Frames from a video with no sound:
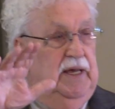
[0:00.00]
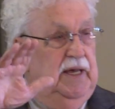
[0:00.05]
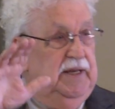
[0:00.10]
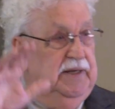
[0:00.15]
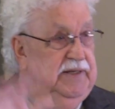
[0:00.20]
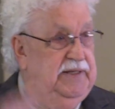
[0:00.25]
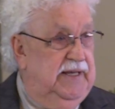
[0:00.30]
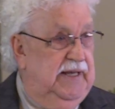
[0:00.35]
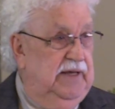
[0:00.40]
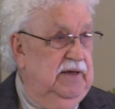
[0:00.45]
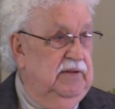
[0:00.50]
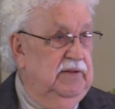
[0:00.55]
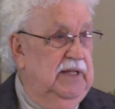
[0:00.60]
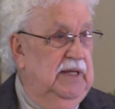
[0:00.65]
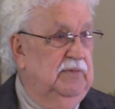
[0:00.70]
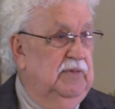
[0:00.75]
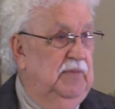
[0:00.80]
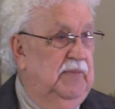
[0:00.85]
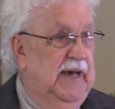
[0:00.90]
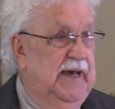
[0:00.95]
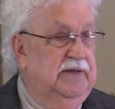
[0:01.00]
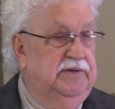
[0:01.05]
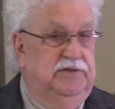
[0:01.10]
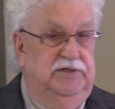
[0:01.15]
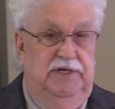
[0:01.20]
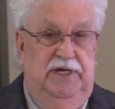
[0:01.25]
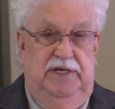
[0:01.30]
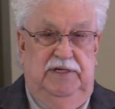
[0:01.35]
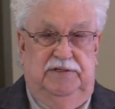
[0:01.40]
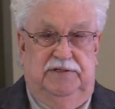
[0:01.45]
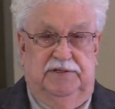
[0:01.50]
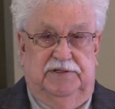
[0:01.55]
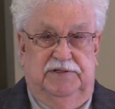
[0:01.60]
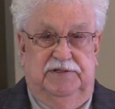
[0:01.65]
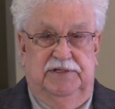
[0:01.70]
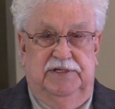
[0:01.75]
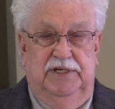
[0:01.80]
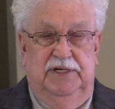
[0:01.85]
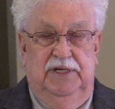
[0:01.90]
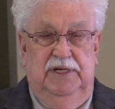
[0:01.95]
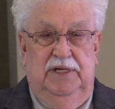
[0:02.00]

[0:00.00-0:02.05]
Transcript: and tell them about Jesus?